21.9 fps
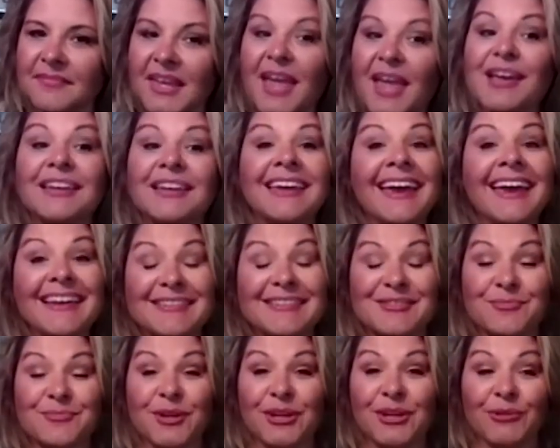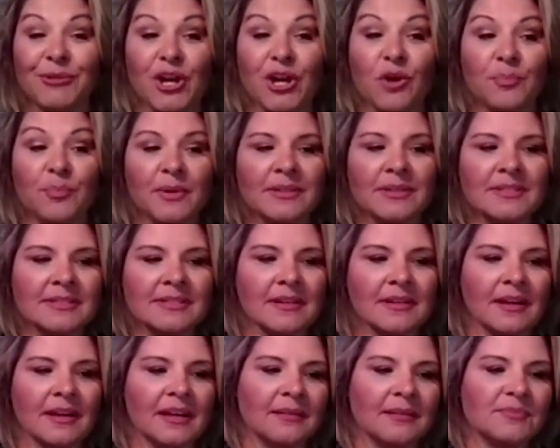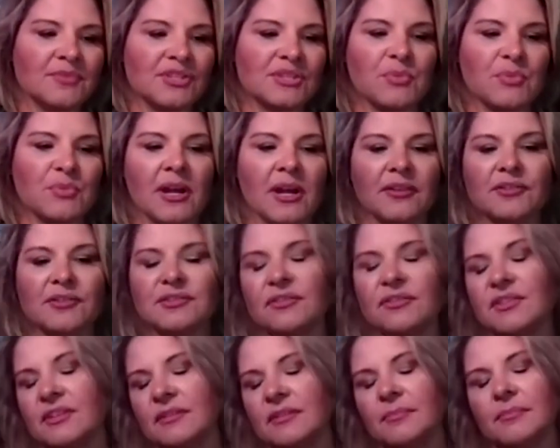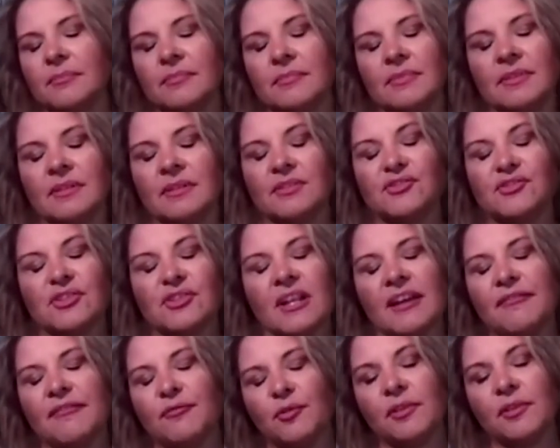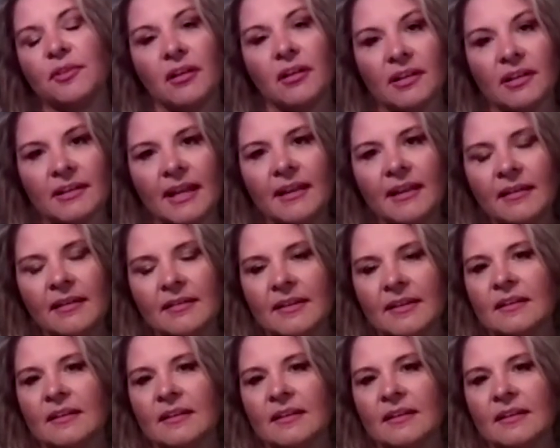Yes, we reopened just prior to the July 4th holiday.